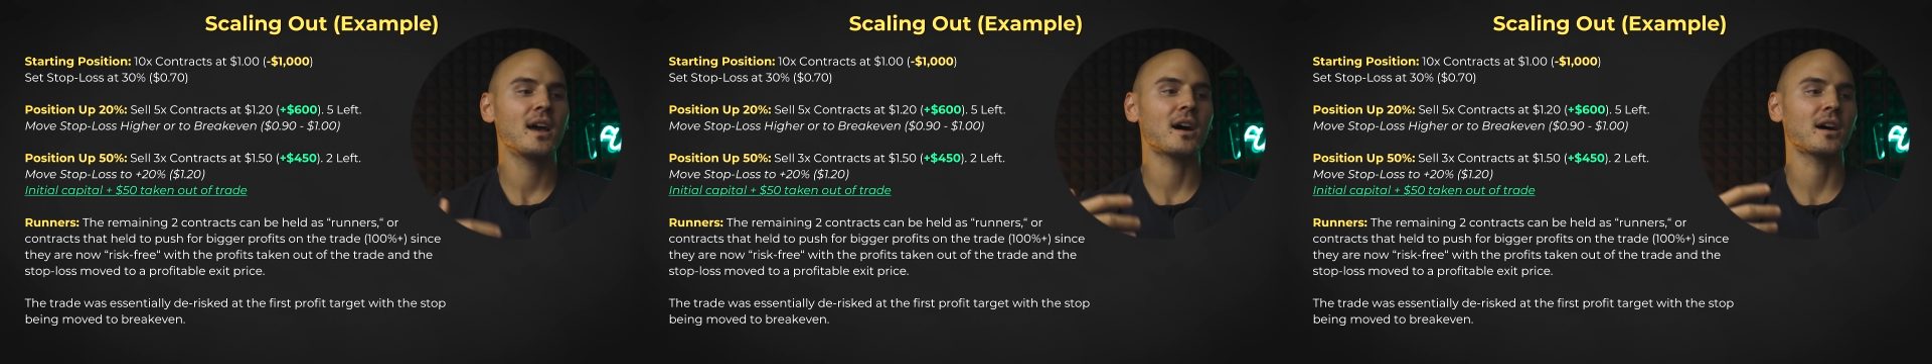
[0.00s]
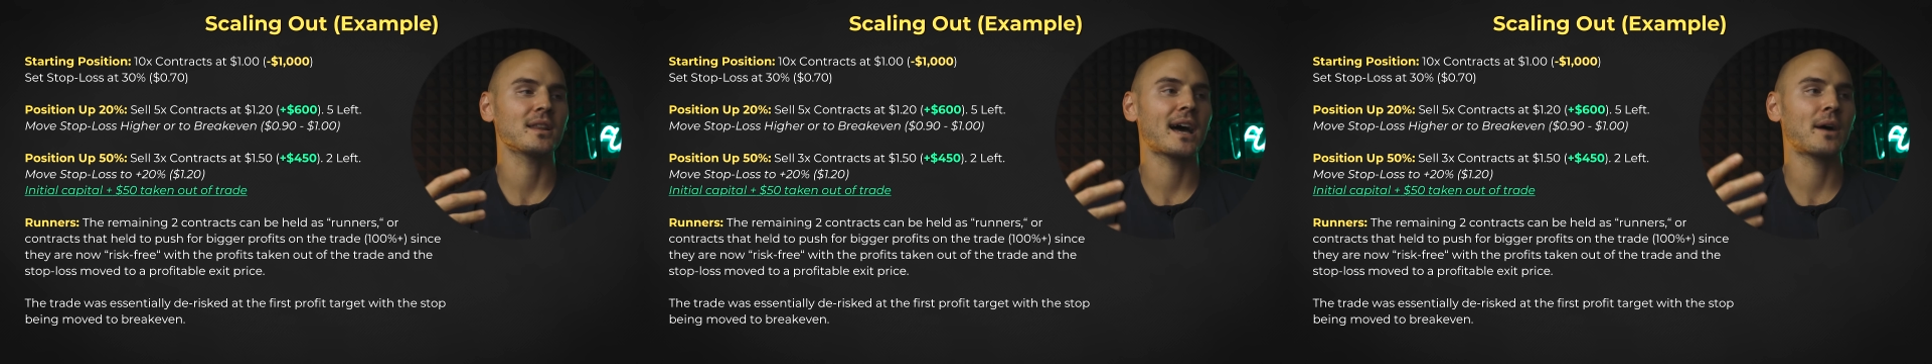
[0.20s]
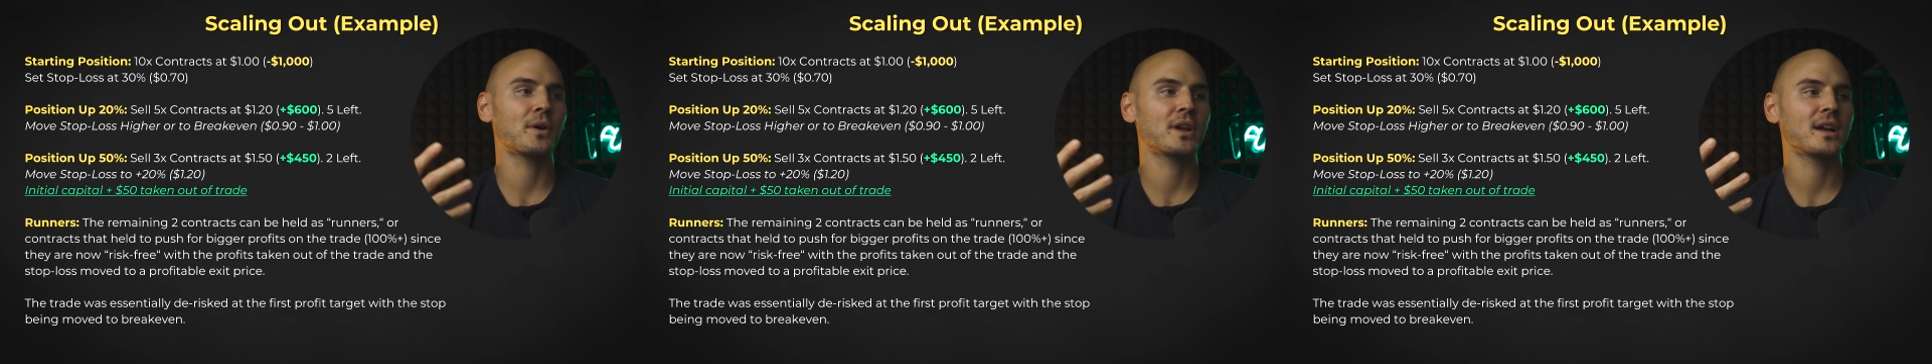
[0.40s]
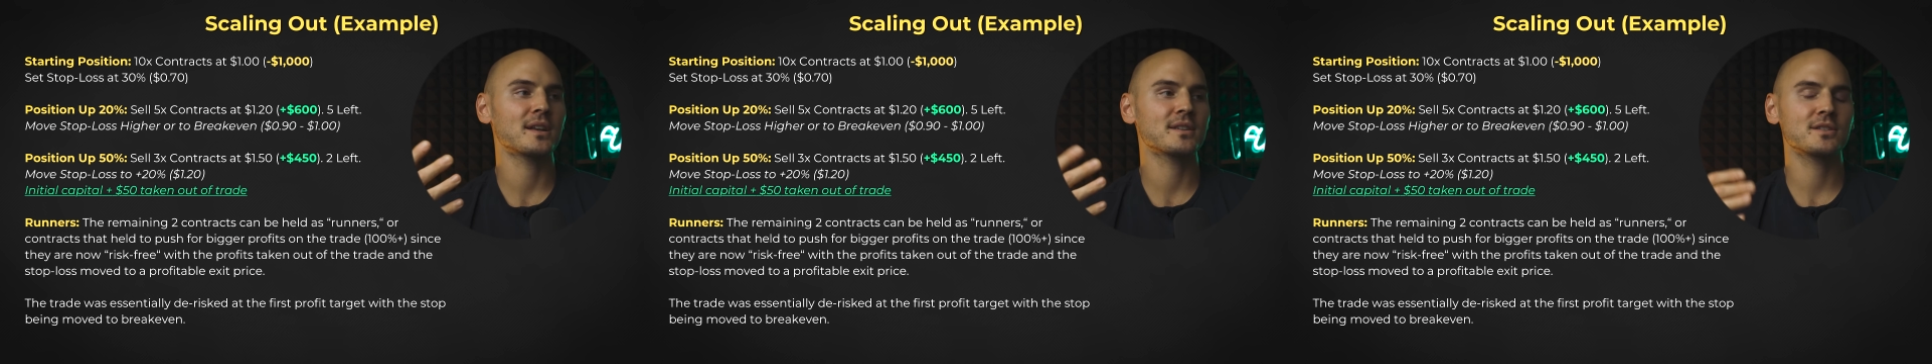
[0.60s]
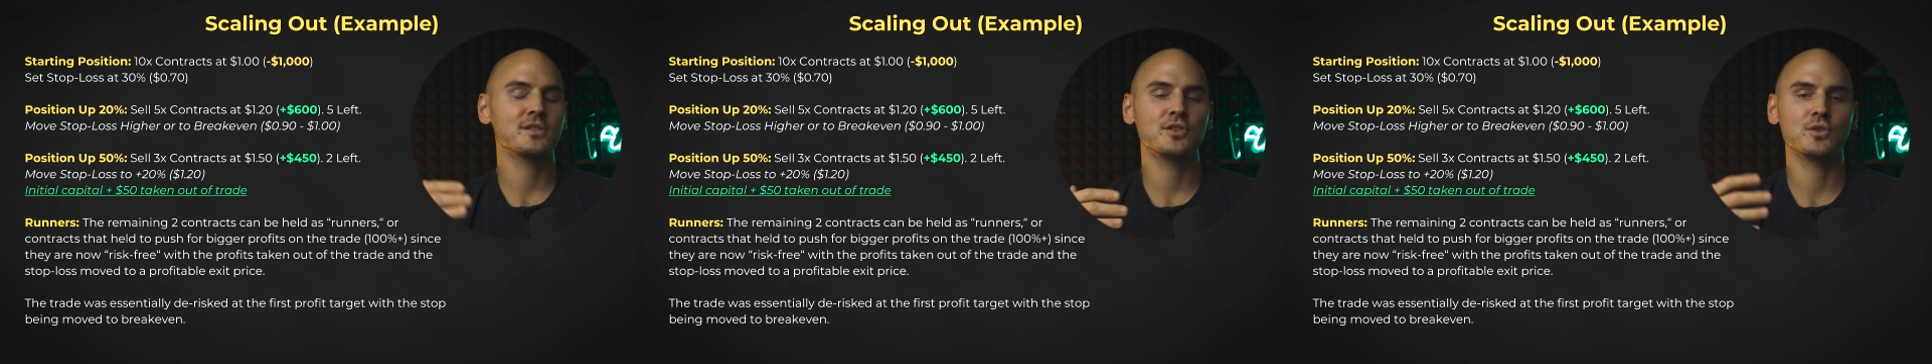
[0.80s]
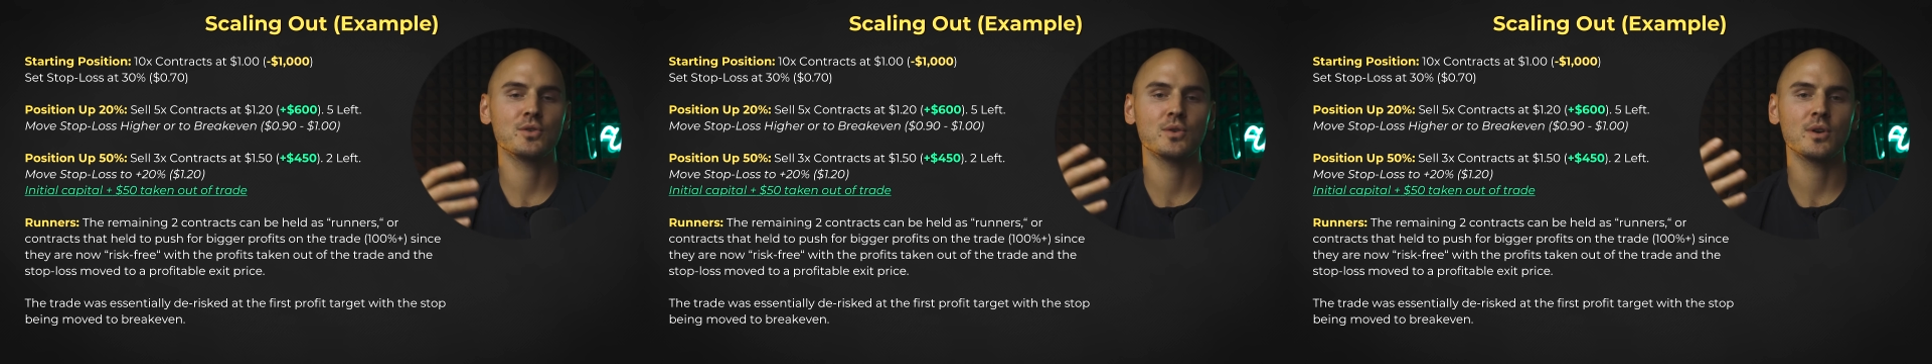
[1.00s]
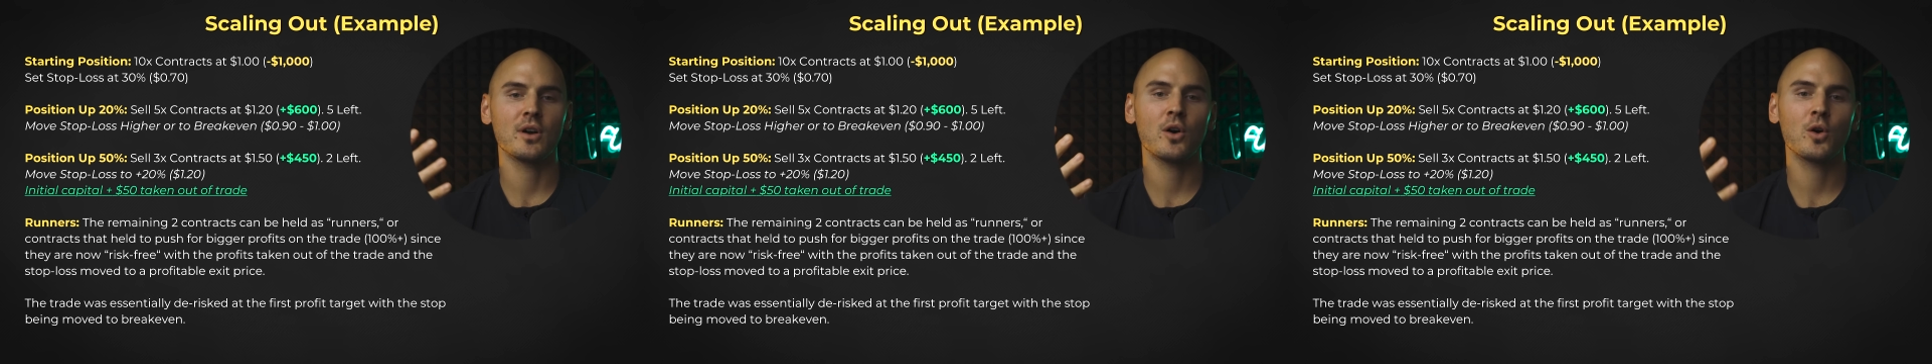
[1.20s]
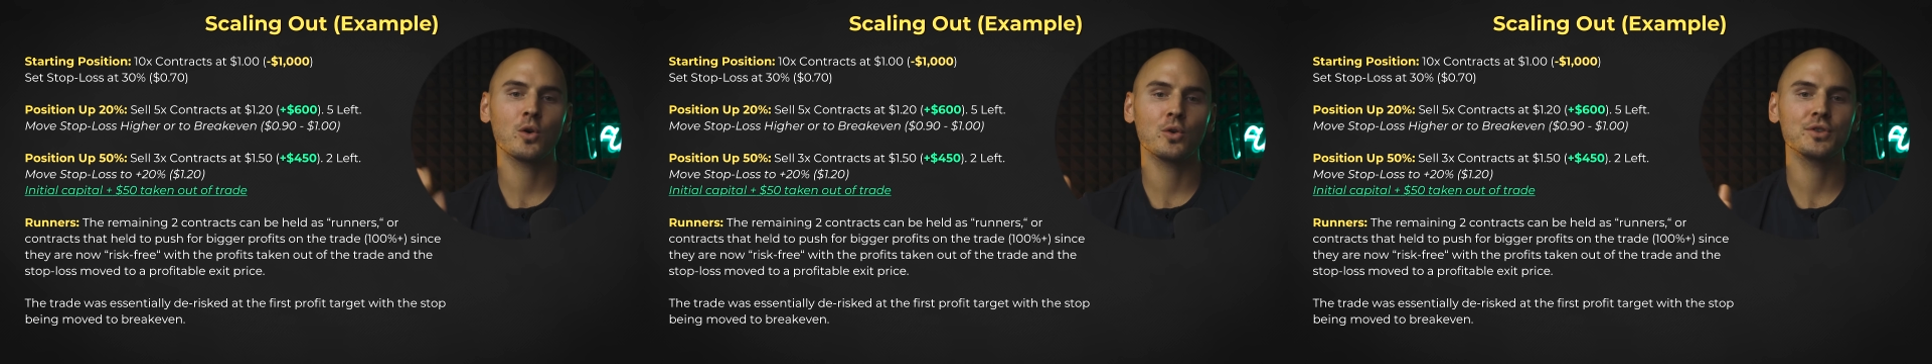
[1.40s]
allowing us to
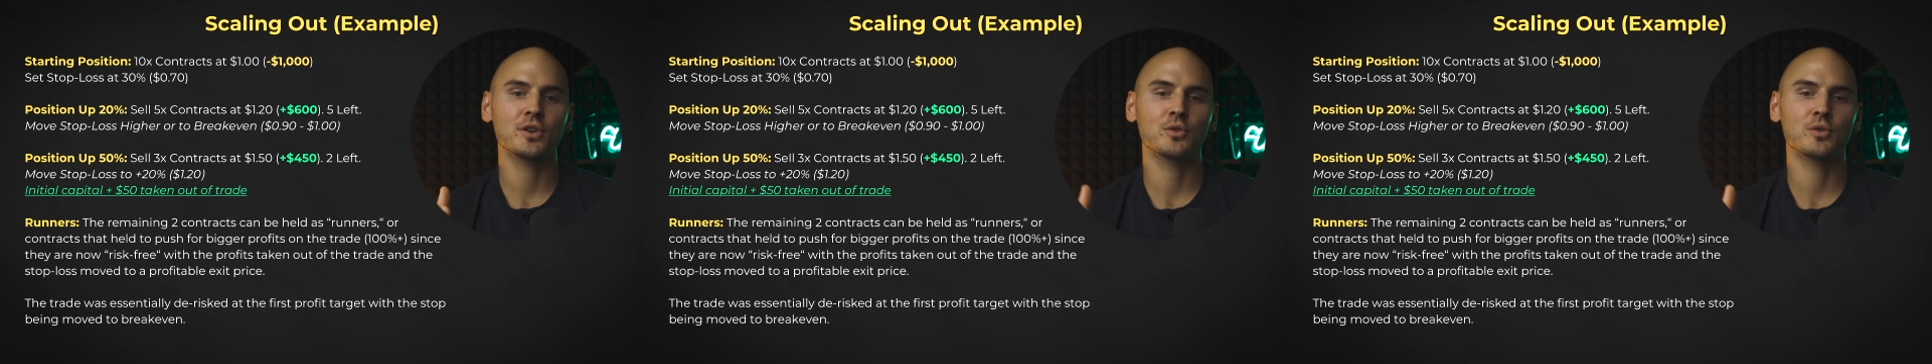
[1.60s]
hold